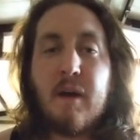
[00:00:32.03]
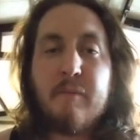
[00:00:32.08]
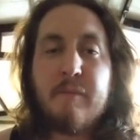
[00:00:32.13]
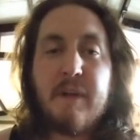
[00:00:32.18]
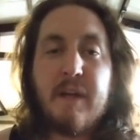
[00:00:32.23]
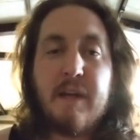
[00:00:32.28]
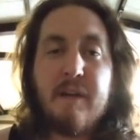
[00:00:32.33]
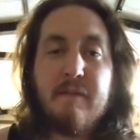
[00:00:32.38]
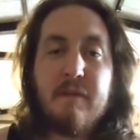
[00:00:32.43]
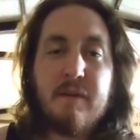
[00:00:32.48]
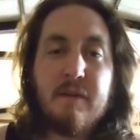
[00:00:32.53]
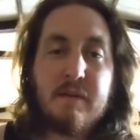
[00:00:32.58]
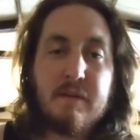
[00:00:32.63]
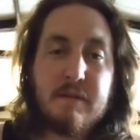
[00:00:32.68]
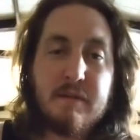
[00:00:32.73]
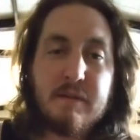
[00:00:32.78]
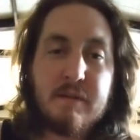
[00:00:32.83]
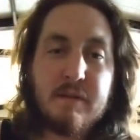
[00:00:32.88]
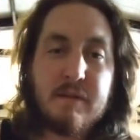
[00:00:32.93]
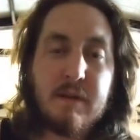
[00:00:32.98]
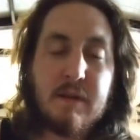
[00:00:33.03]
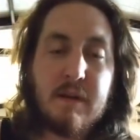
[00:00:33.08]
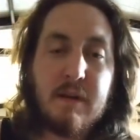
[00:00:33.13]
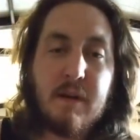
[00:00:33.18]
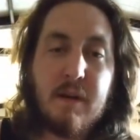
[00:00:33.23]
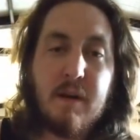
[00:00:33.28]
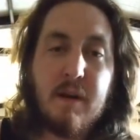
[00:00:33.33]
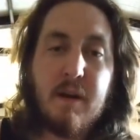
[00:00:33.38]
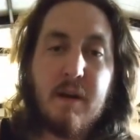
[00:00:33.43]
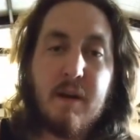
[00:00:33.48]
I'm David.
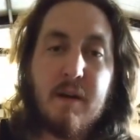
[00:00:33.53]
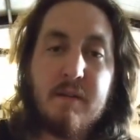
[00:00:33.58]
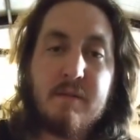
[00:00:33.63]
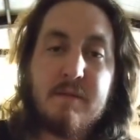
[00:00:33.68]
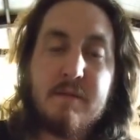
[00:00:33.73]
I'm